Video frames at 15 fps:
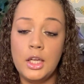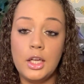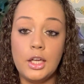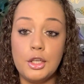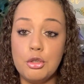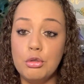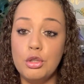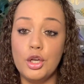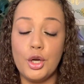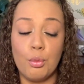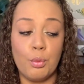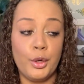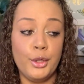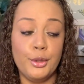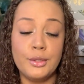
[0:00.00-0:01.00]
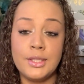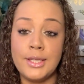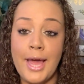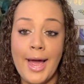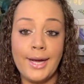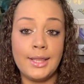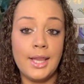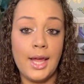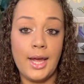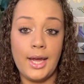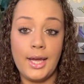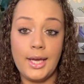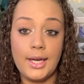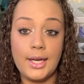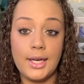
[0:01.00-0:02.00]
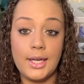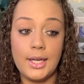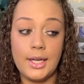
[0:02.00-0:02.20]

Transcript: you looking real snack-like,